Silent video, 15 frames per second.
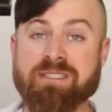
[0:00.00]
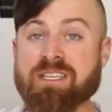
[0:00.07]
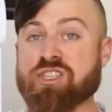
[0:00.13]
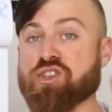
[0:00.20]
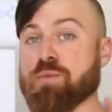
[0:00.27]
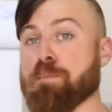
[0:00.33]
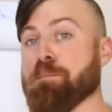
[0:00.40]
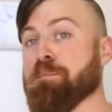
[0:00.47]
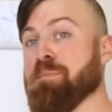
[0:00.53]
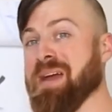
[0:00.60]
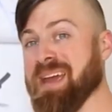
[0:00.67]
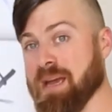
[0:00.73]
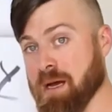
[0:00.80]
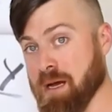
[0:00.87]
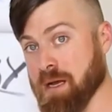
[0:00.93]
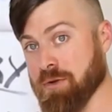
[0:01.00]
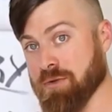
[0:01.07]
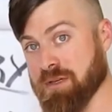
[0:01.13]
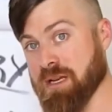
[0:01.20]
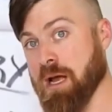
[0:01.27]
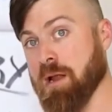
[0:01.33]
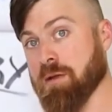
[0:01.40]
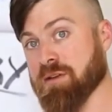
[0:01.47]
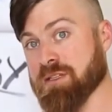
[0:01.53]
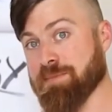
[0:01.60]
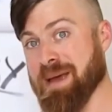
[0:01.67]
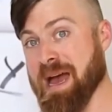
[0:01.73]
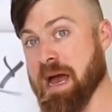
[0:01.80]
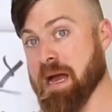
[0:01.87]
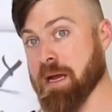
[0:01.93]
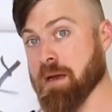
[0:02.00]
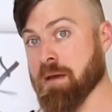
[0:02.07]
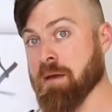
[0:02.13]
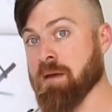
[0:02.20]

did you make $100 back?